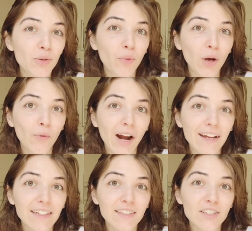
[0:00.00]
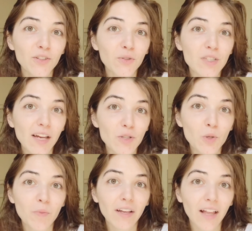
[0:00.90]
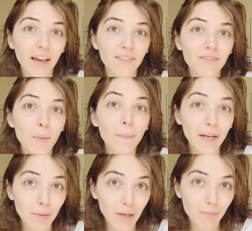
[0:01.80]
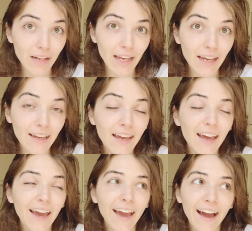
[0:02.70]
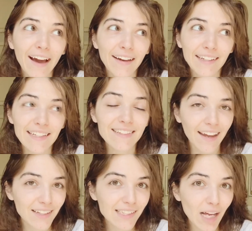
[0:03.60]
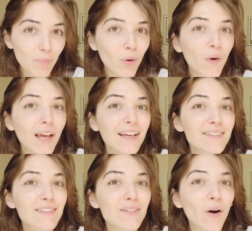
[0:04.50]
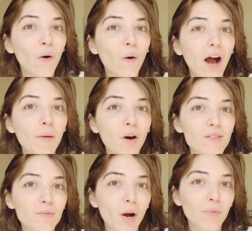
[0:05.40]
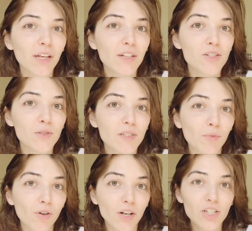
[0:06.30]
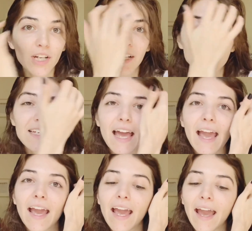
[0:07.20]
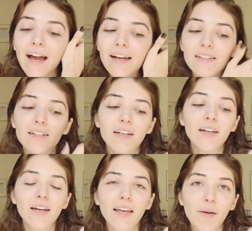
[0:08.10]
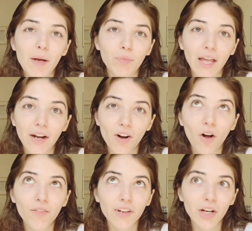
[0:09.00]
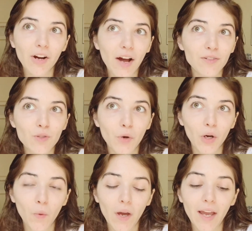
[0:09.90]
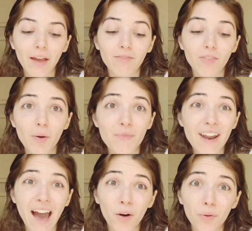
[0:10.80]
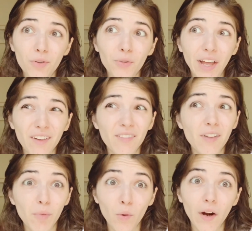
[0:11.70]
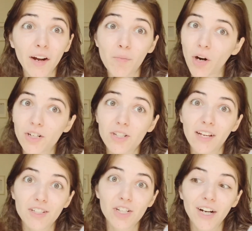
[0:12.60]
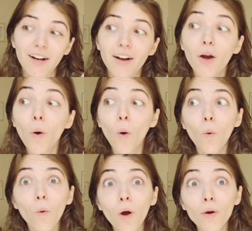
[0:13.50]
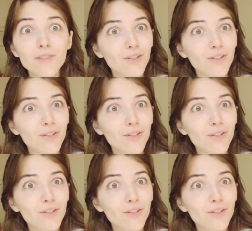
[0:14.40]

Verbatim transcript: a point where I need to schedule my life minute by minute and it's getting to that point. So I'm also probably gonna do some crunching today and get my planner all figured out and squared away from now through like February, March next year. Woo, it's